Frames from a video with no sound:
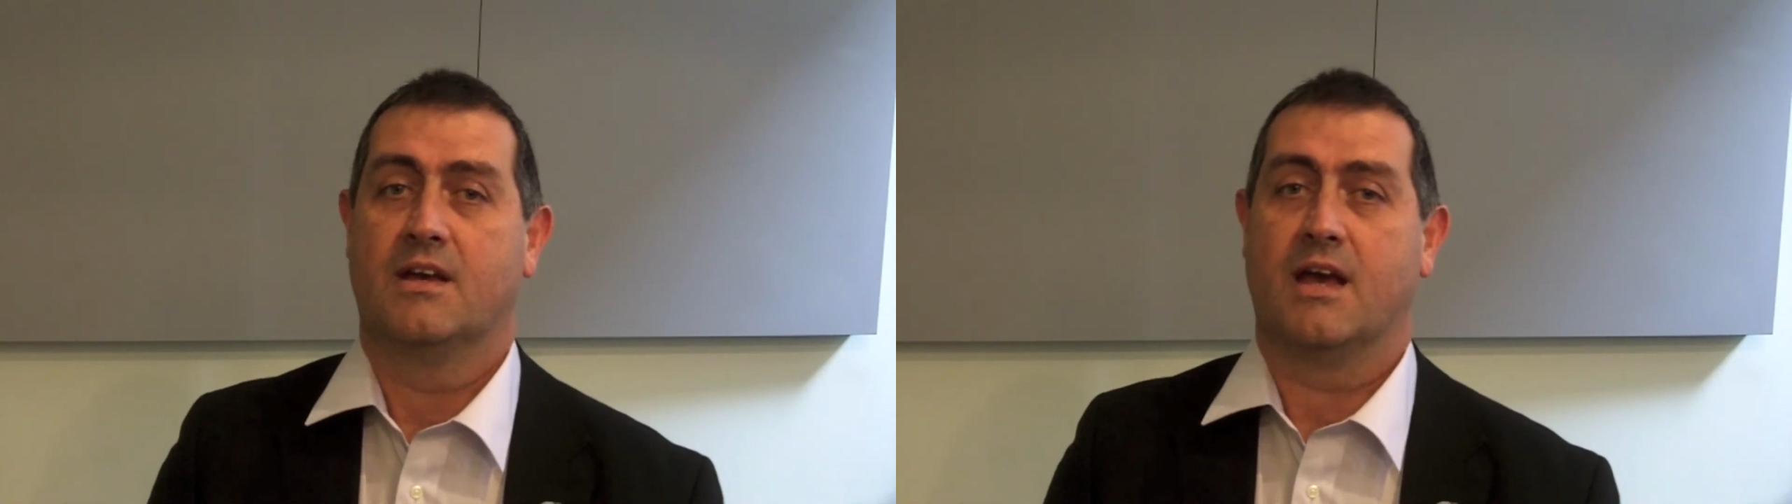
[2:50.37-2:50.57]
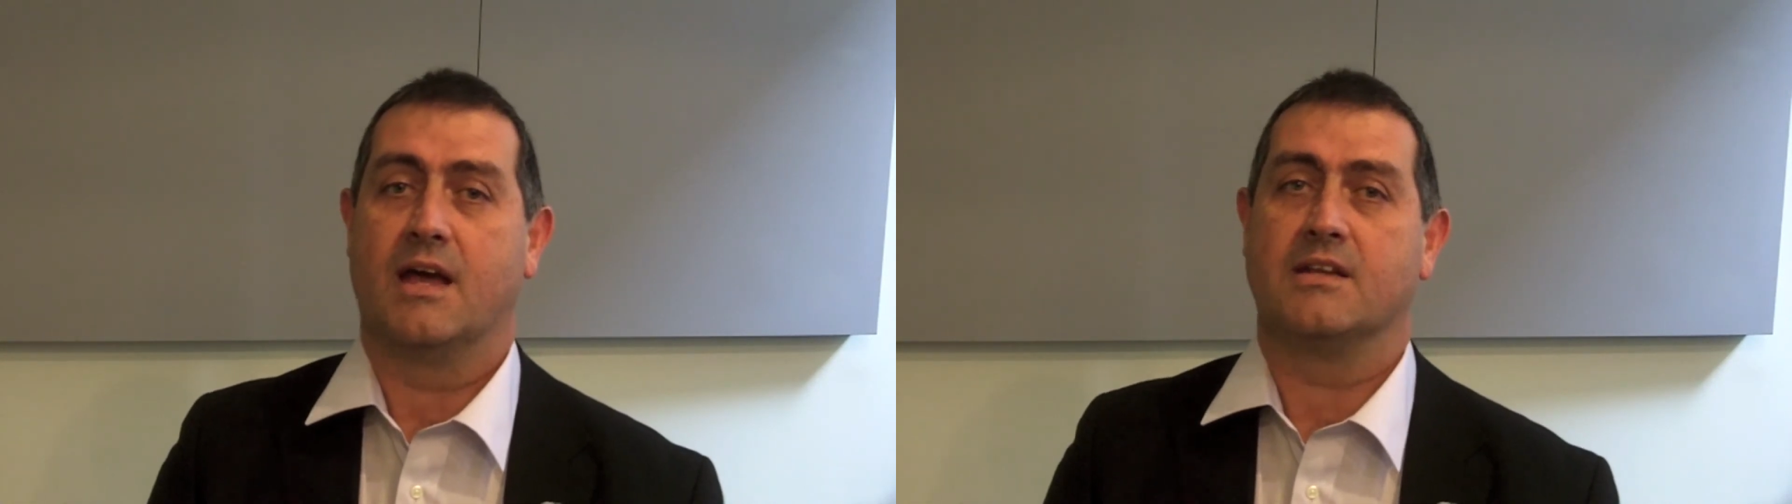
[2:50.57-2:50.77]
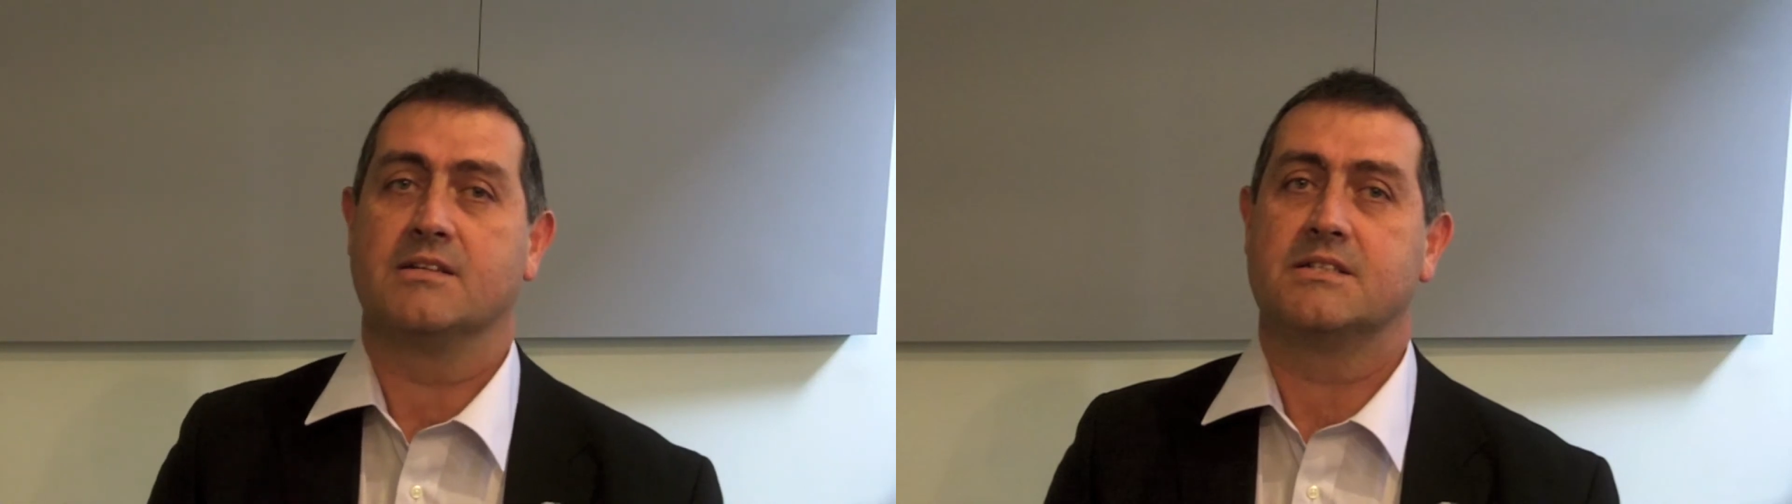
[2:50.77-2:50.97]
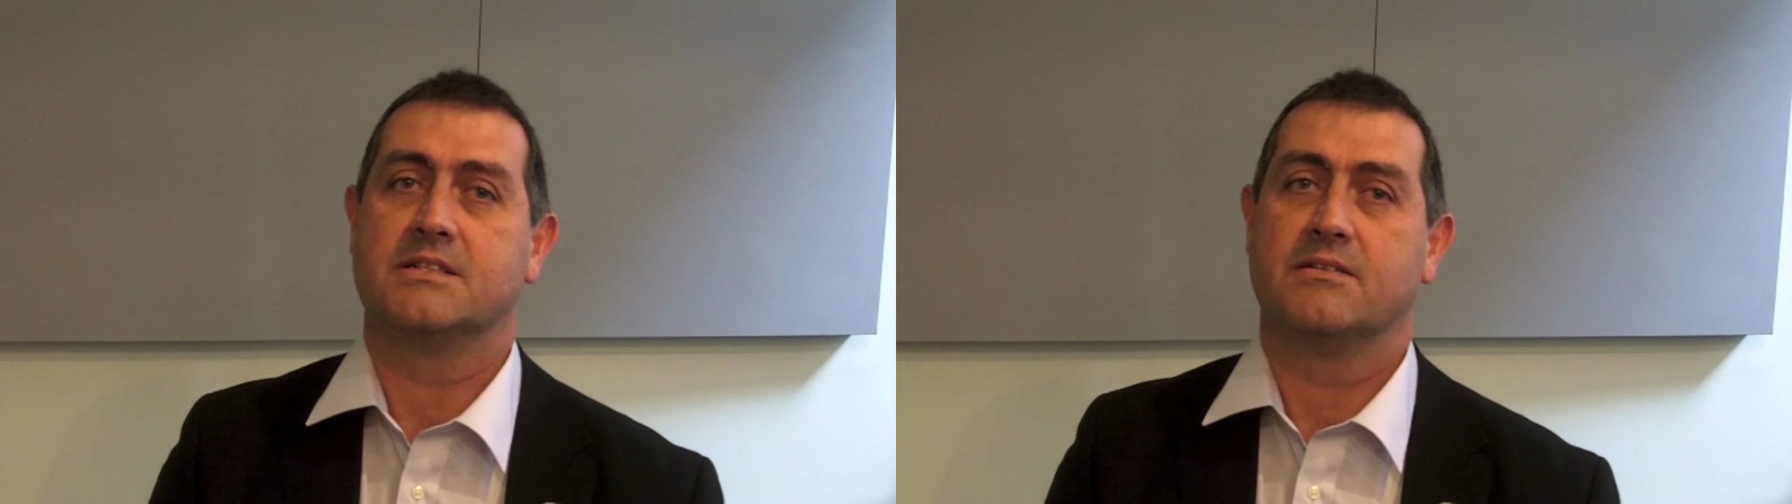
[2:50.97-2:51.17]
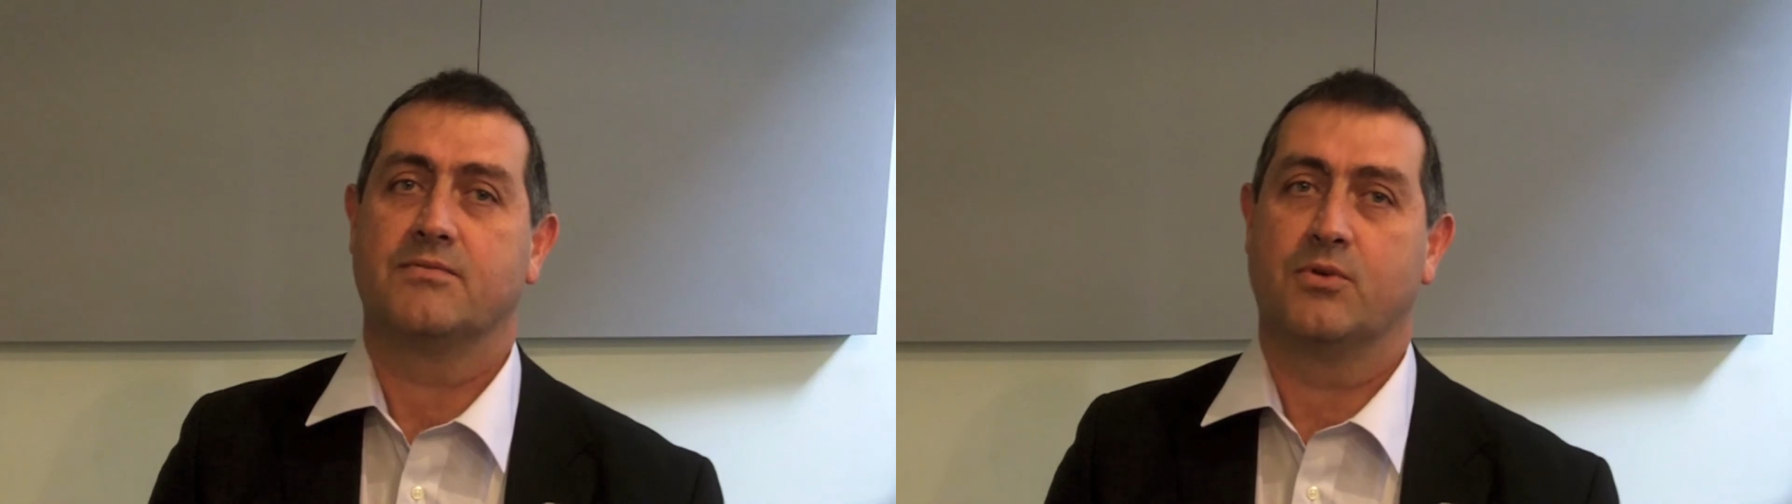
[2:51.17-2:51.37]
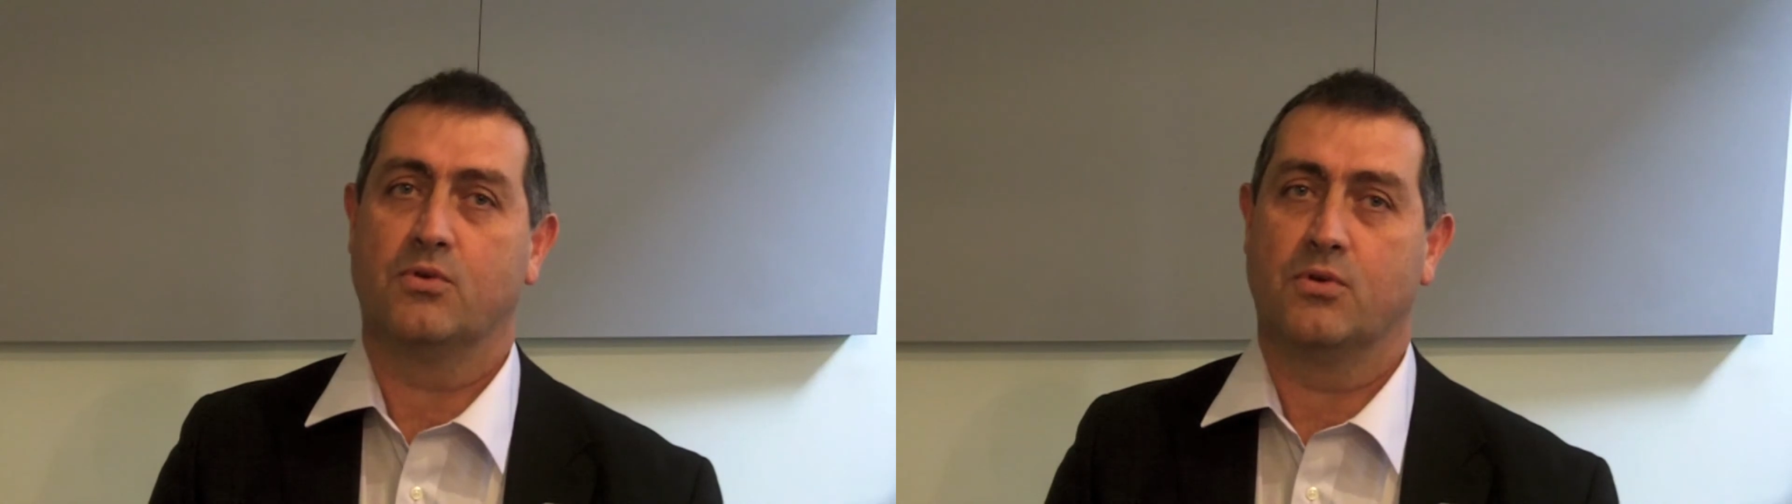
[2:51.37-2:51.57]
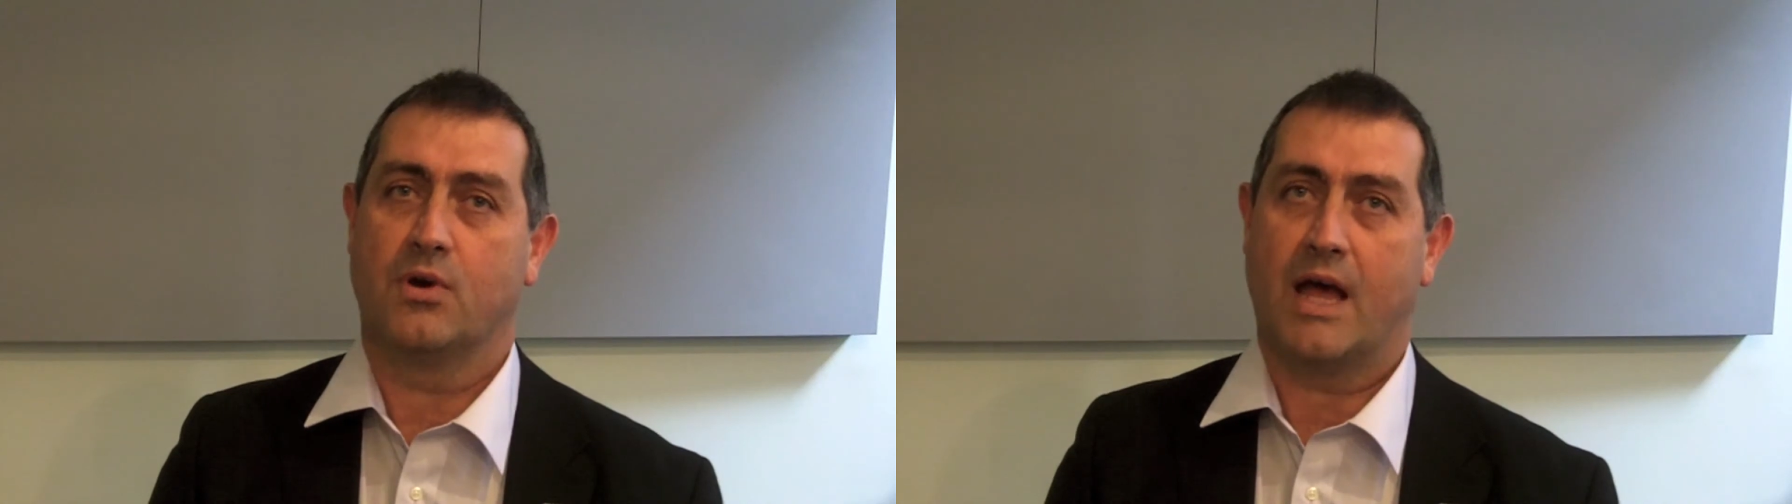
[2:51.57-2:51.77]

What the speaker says: And for